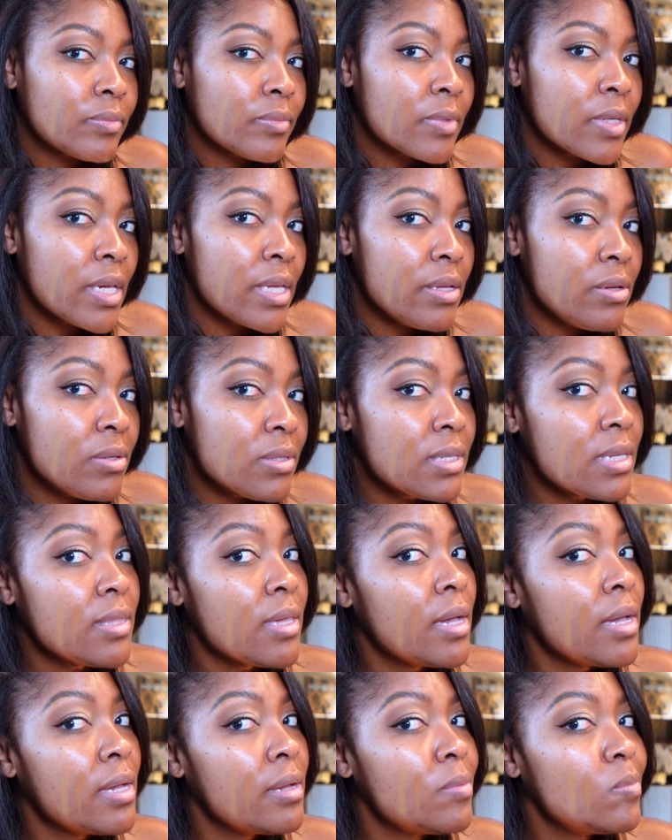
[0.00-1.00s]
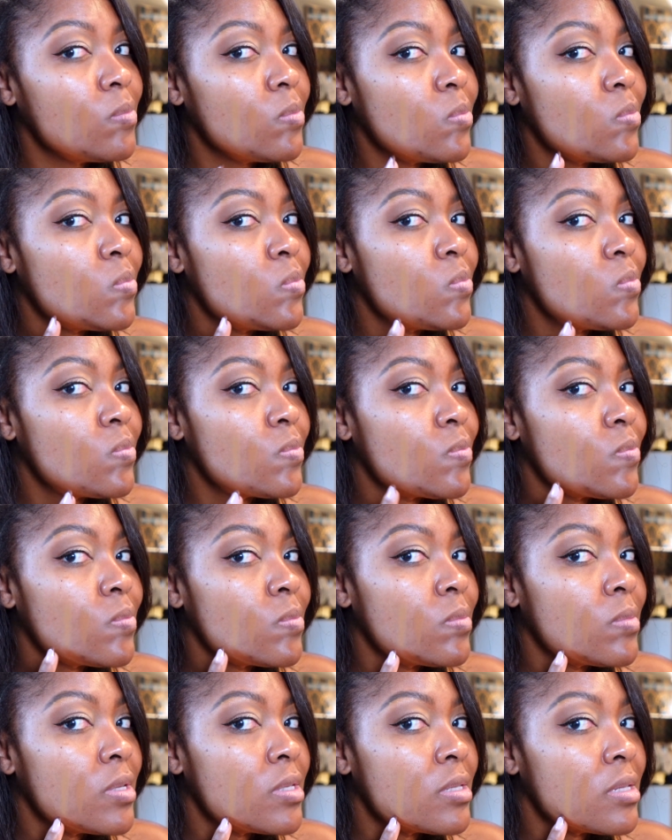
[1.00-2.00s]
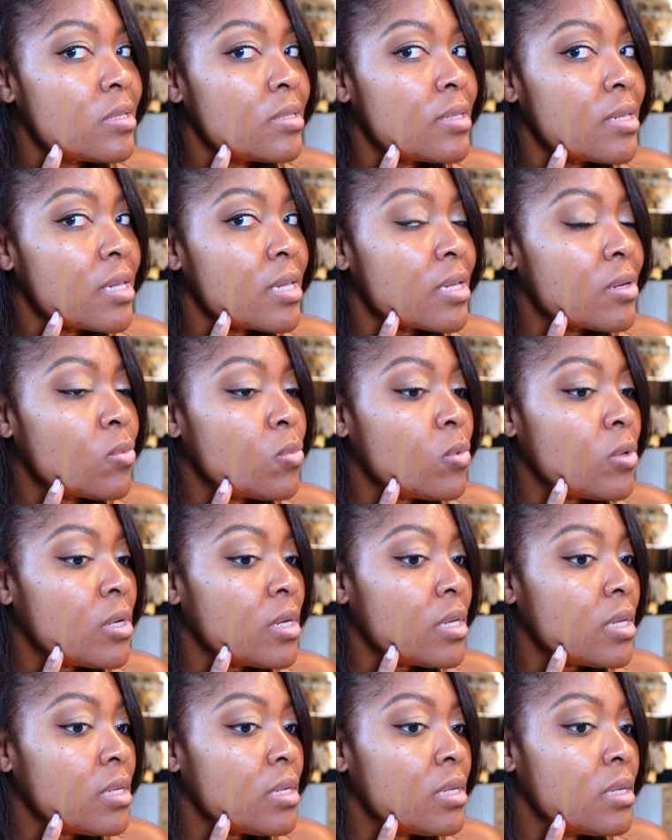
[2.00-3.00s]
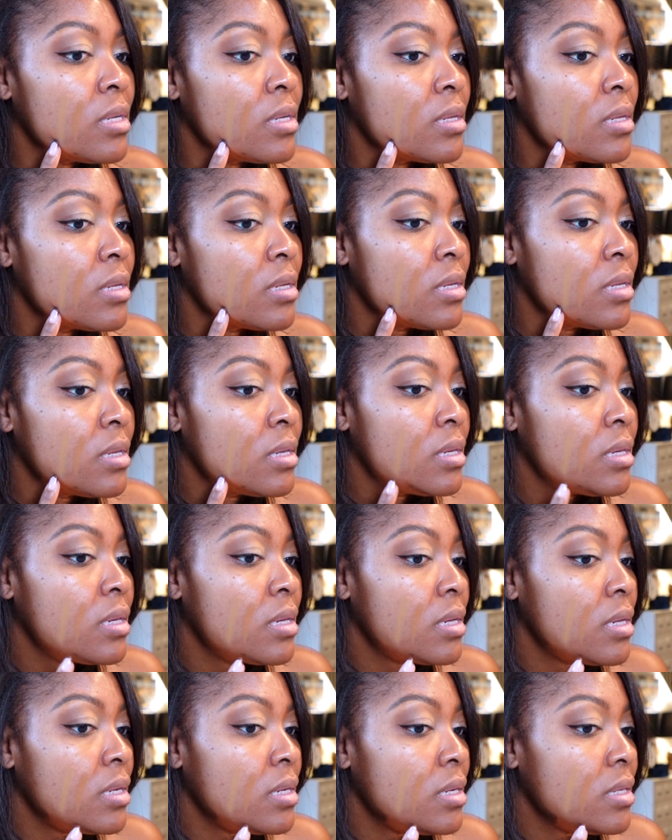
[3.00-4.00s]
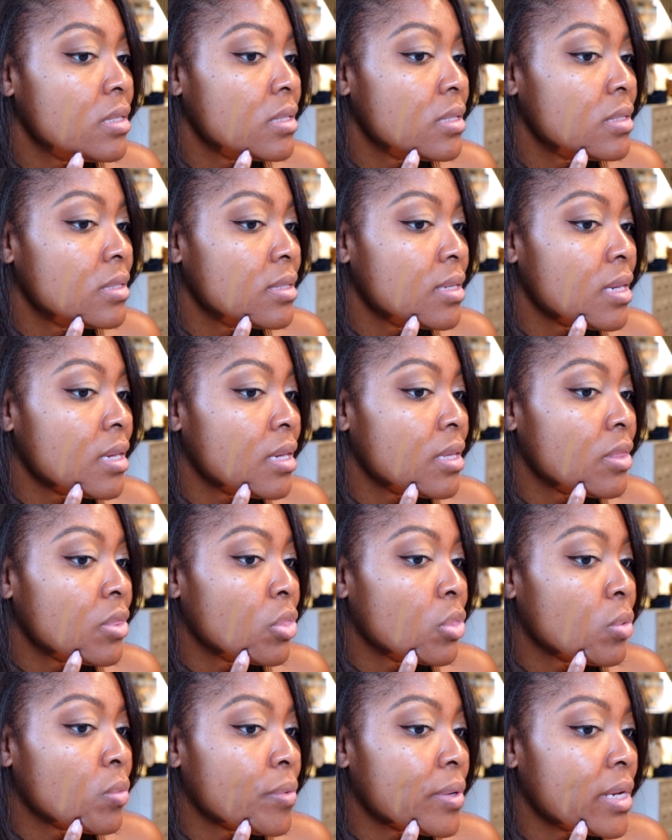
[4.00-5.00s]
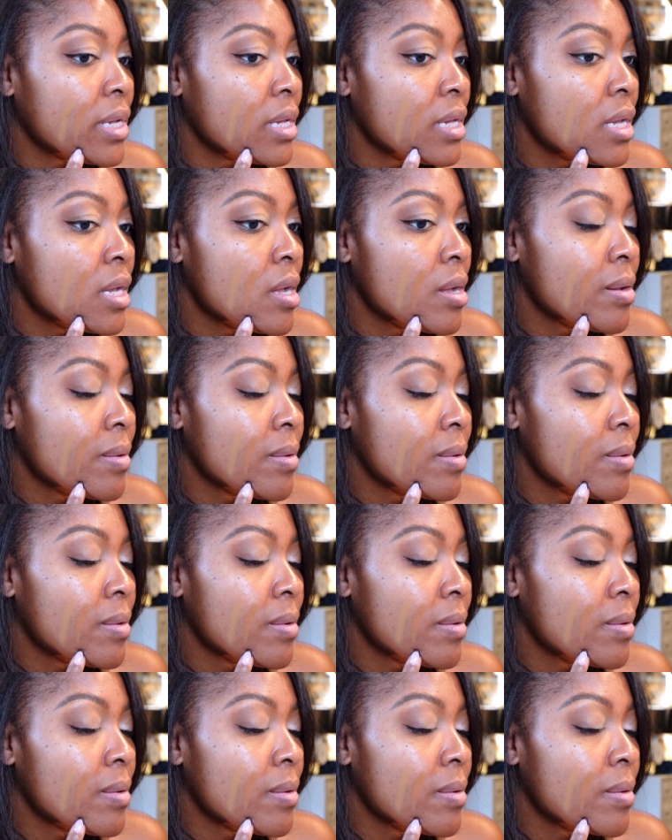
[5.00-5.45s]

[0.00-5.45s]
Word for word: Can you see that? This is tan one and this is tan three.